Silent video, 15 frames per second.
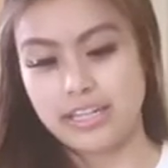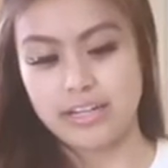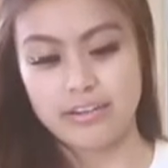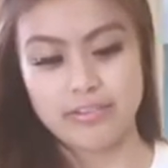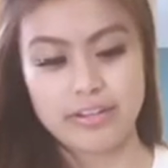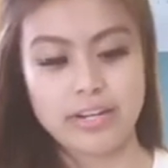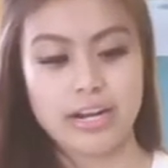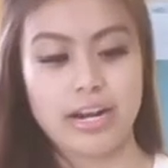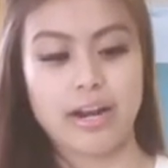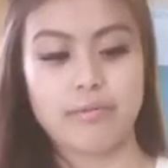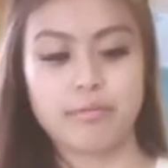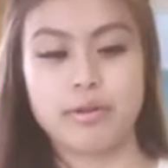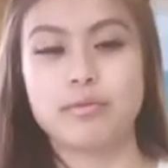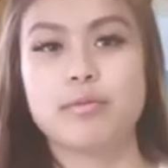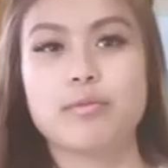the oven and
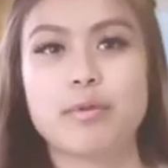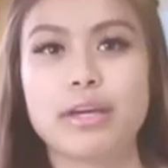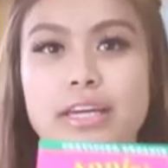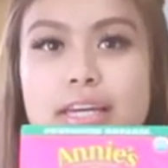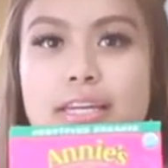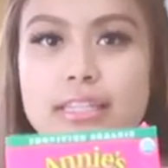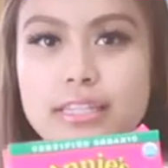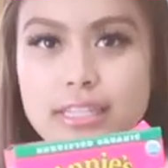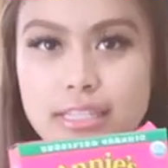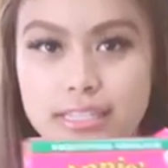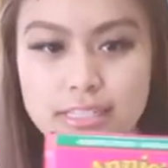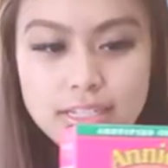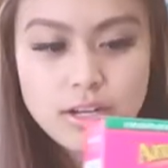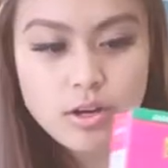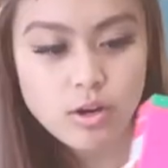I'm going to be making
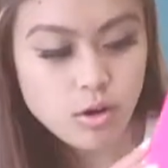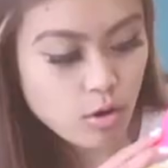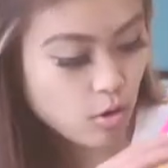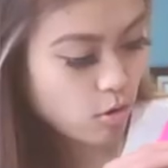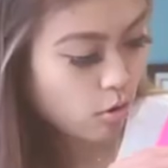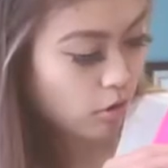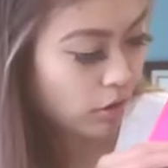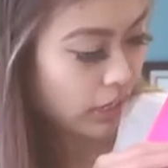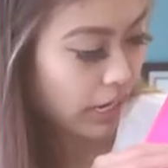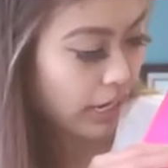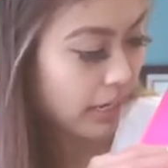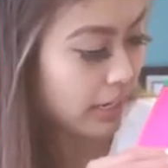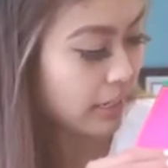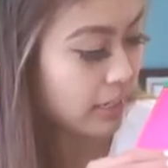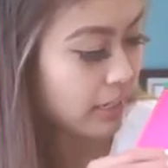this
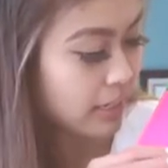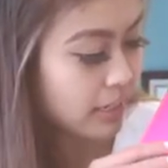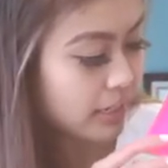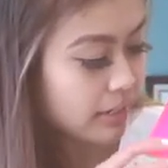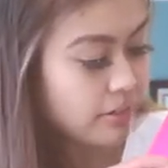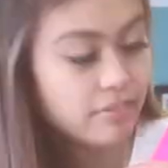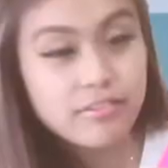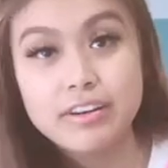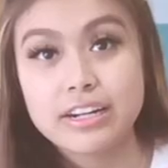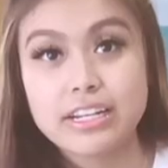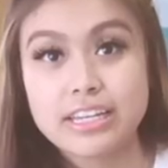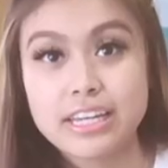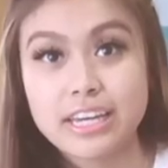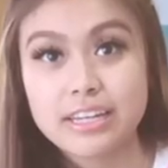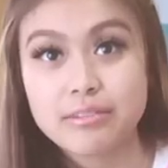organic
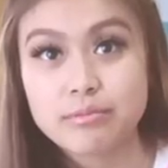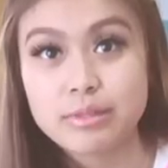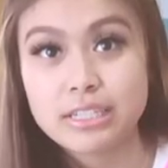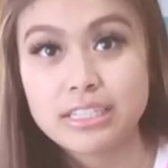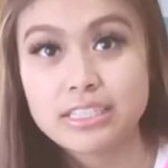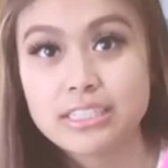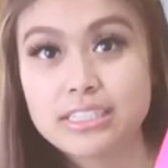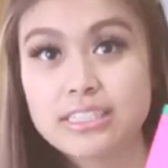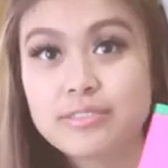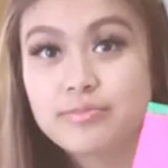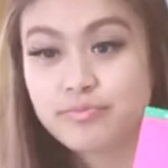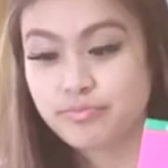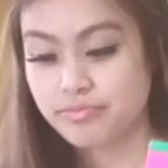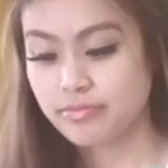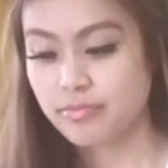confetti cake mix.
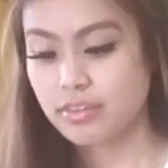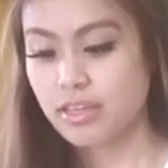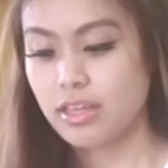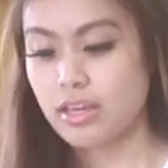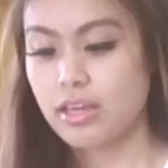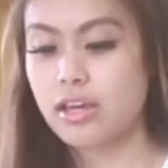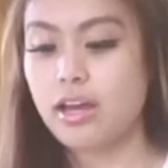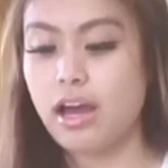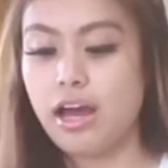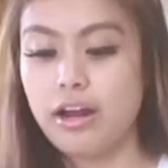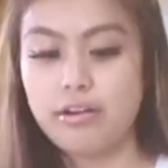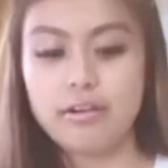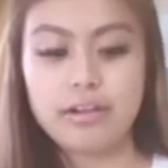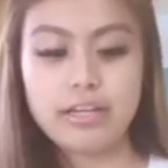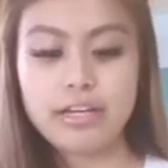
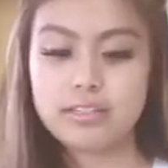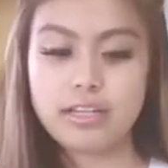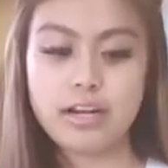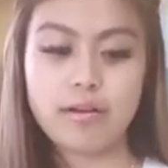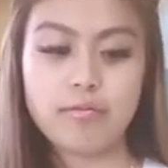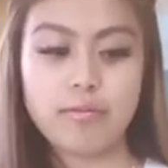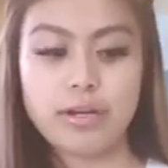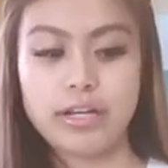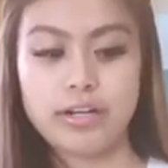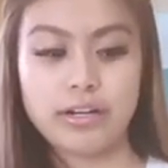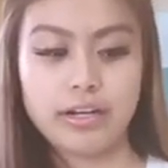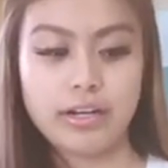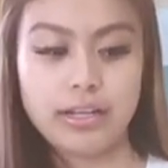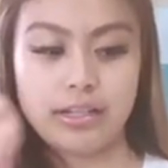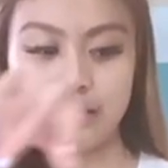I already set up my
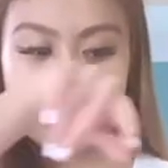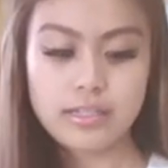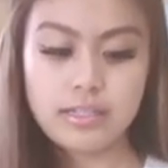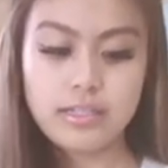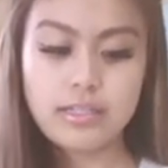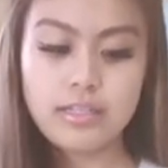ingredients.